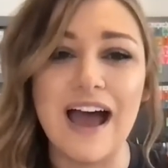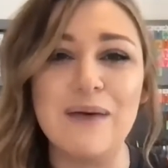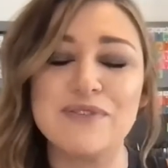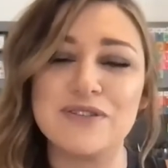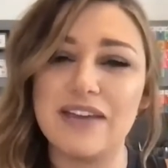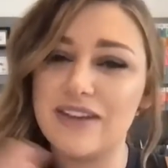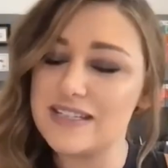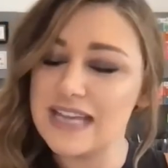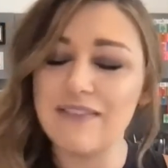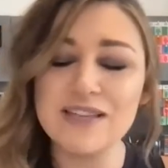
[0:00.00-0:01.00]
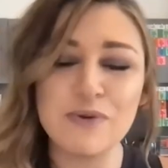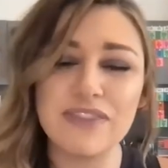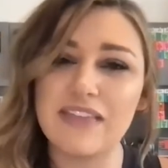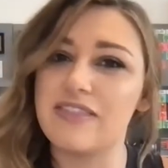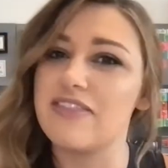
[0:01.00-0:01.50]
So David, tell us what
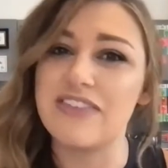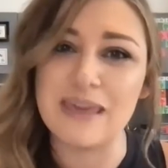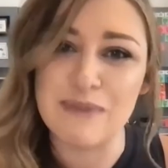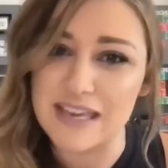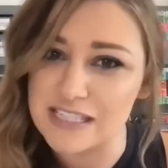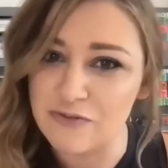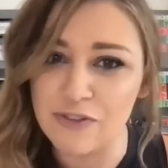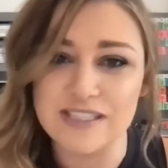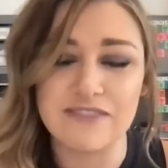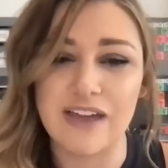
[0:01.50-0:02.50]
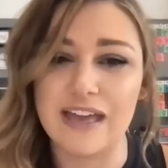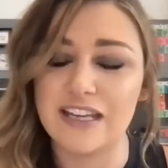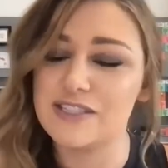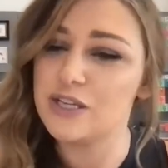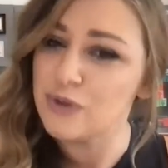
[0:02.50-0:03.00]
like the theme is for this event
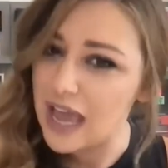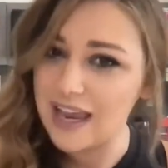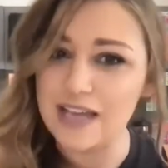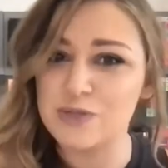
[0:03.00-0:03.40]
because you and I got